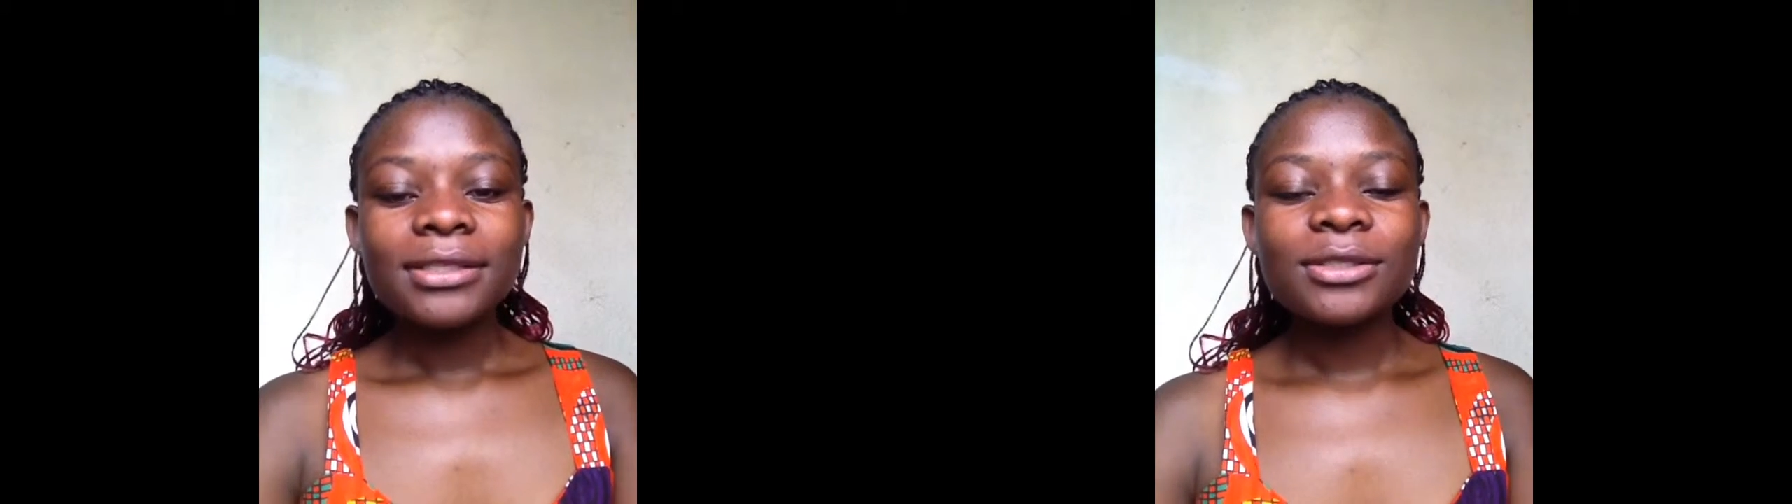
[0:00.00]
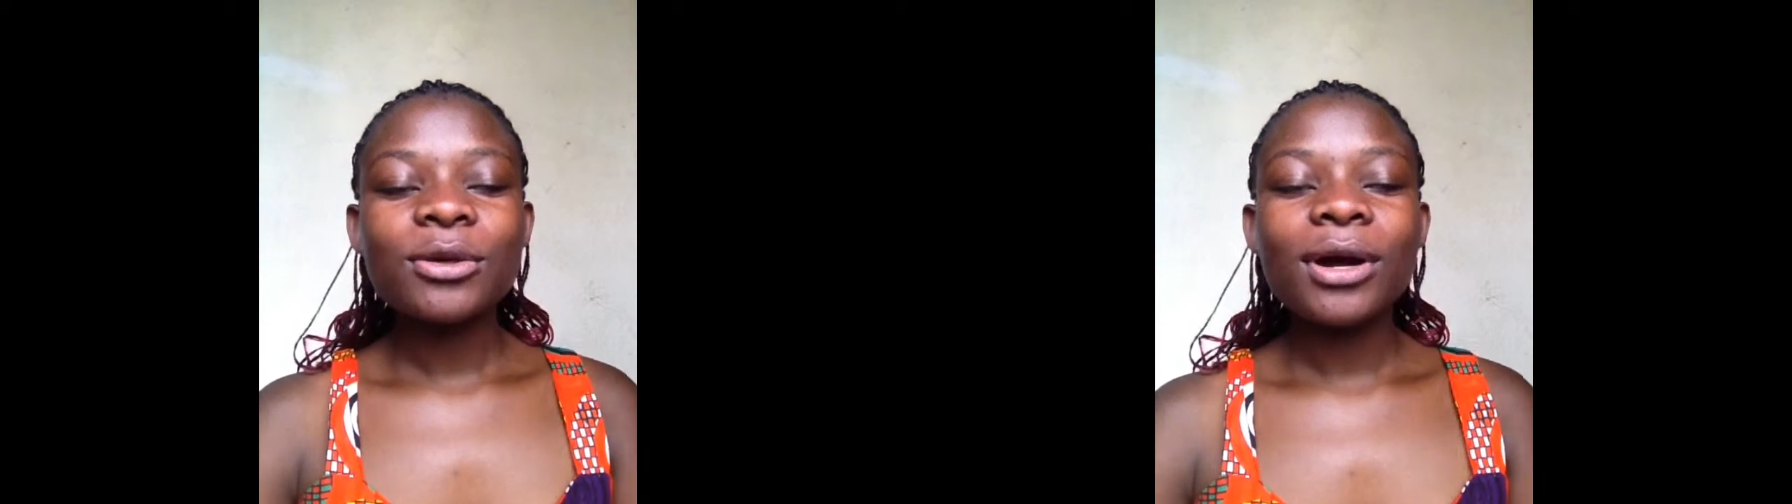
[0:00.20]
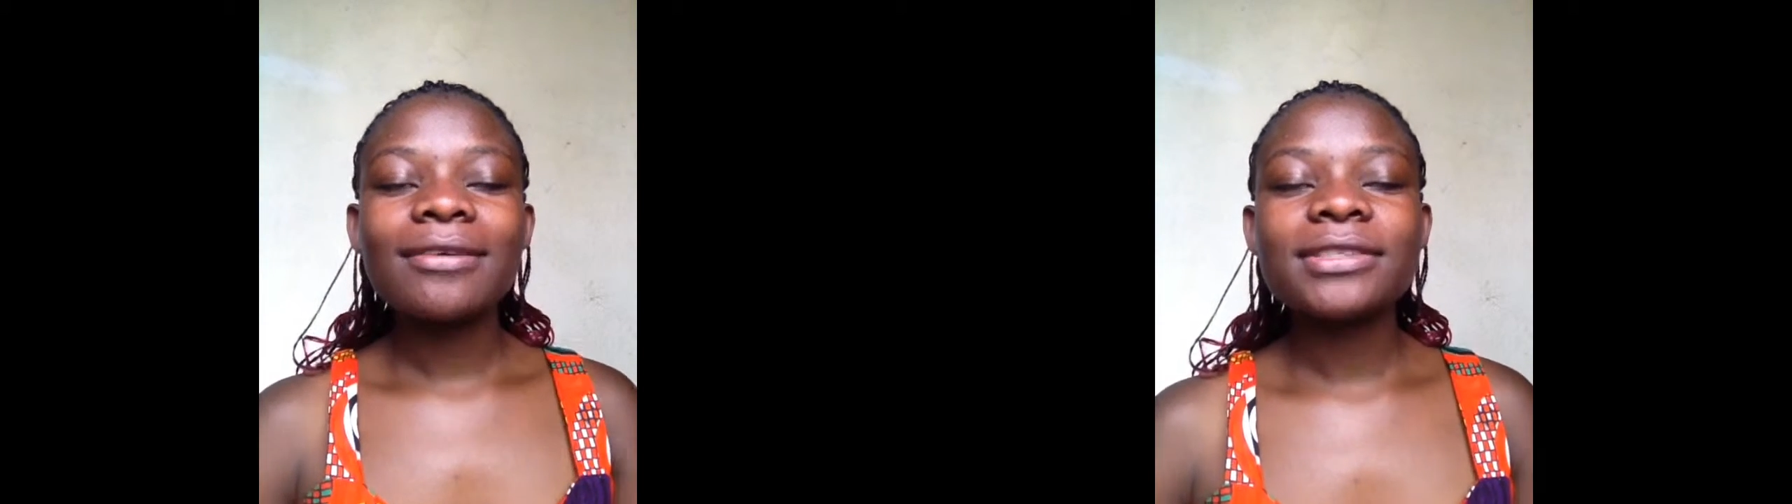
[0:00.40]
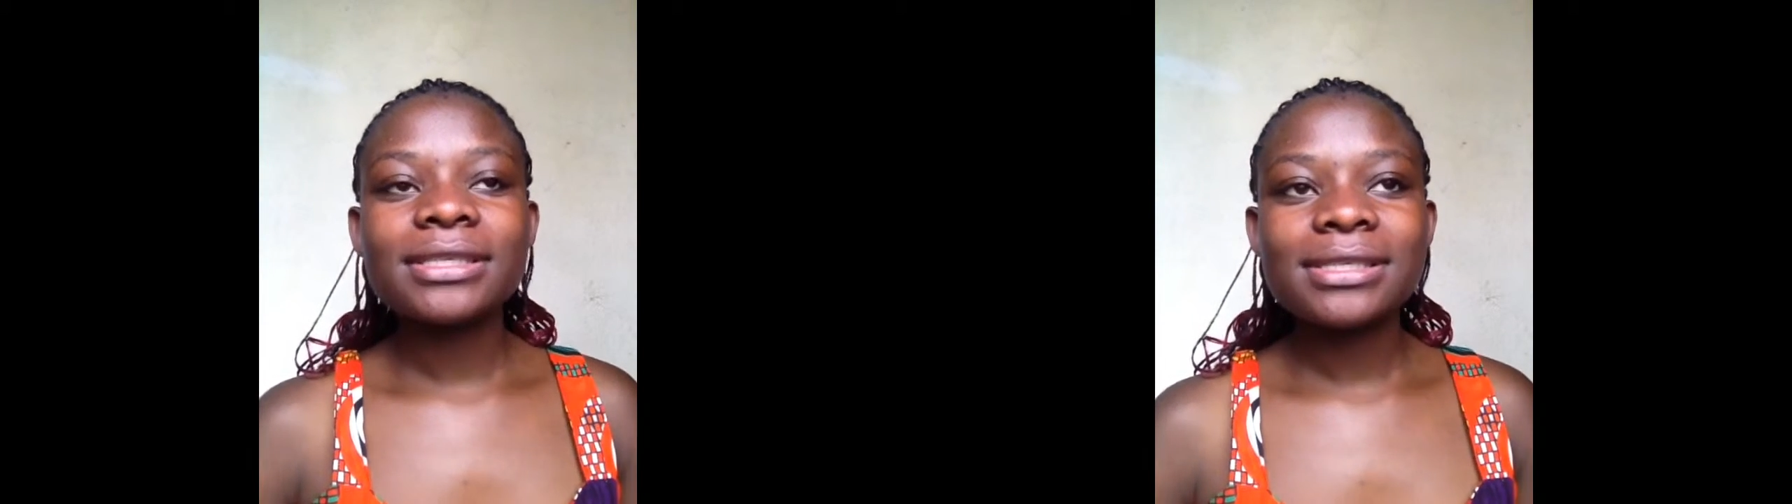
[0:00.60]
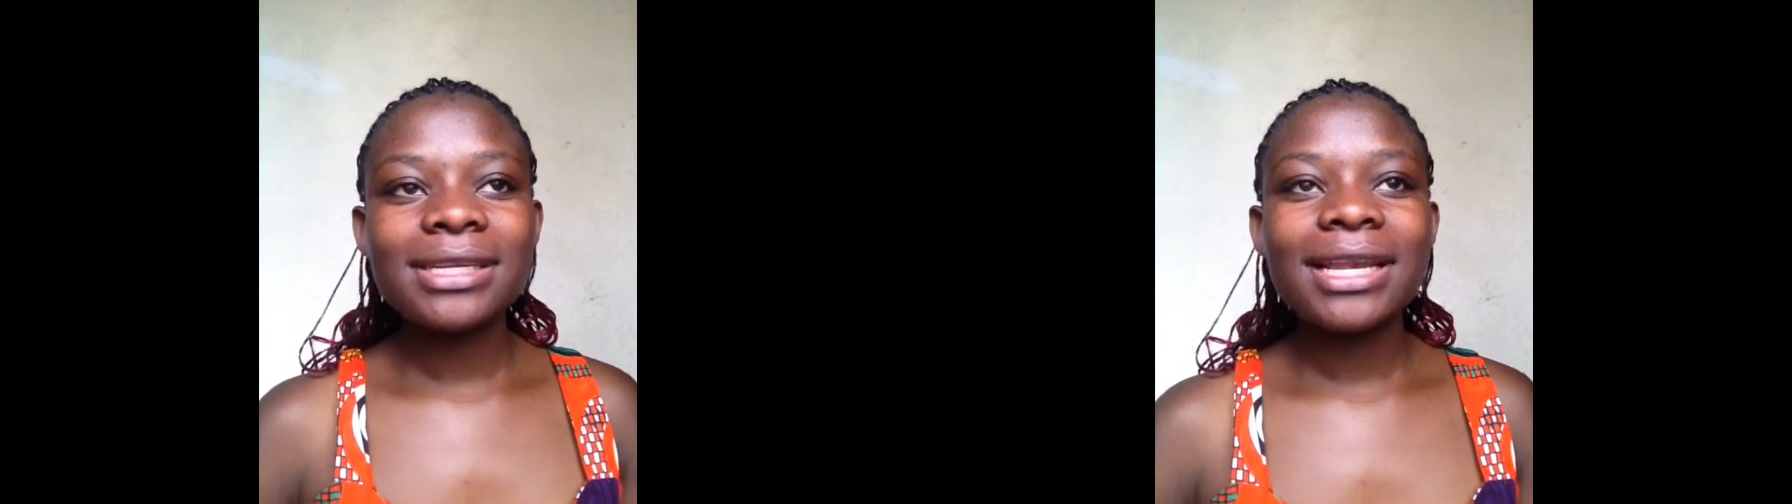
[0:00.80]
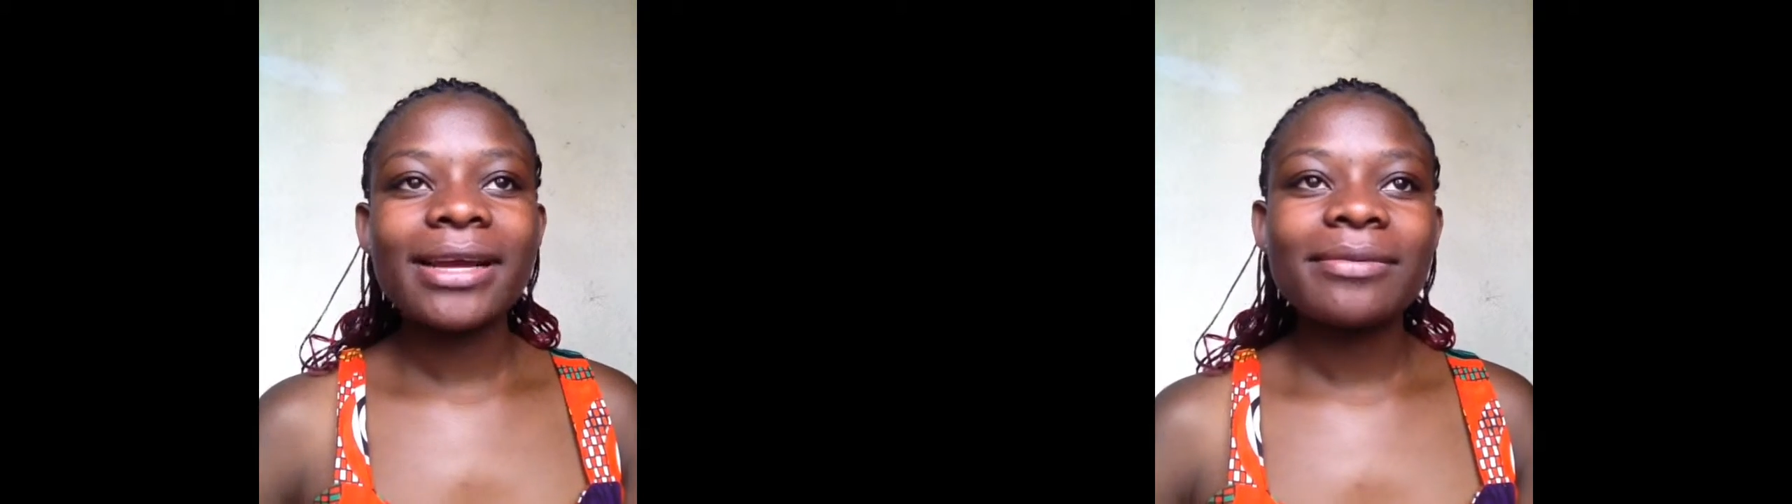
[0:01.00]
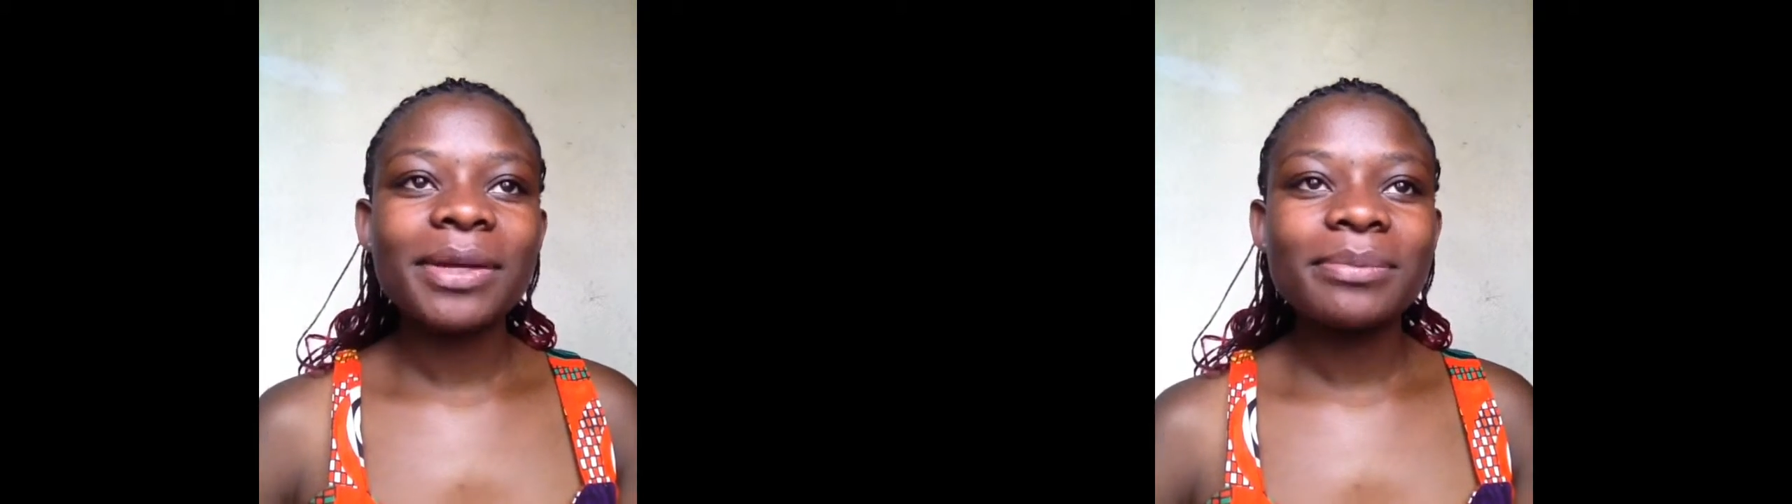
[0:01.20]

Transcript: So I've just seen, like,